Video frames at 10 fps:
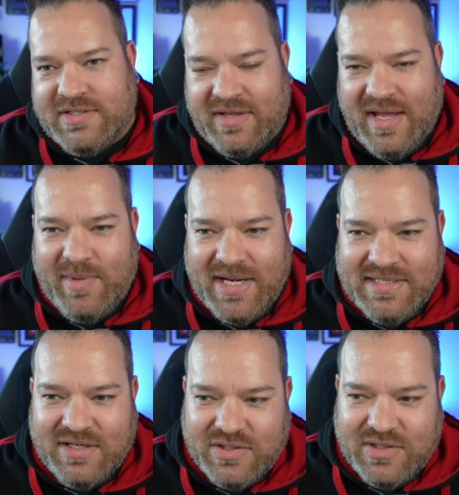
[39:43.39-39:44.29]
so they're my
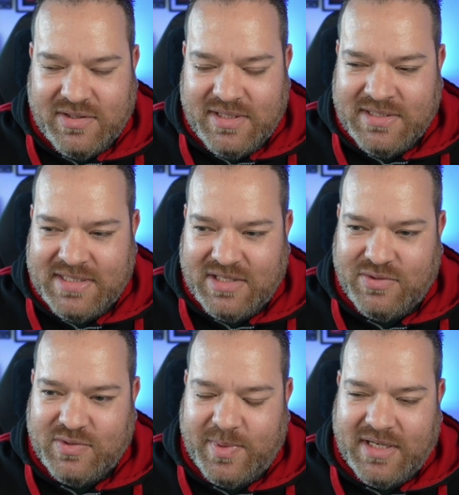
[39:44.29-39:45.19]

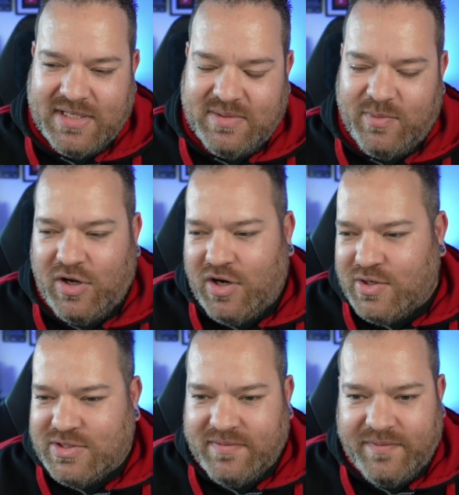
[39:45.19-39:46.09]
international speakers, and we've got
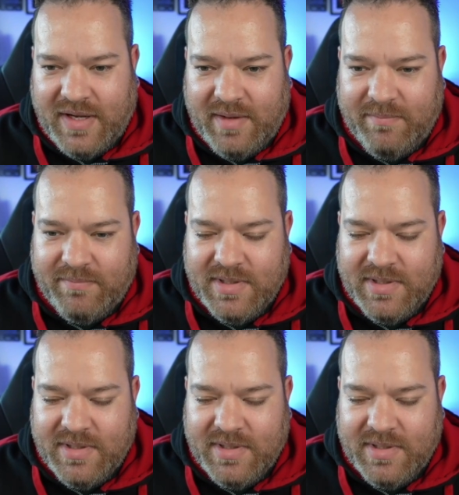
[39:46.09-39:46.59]
loads of UK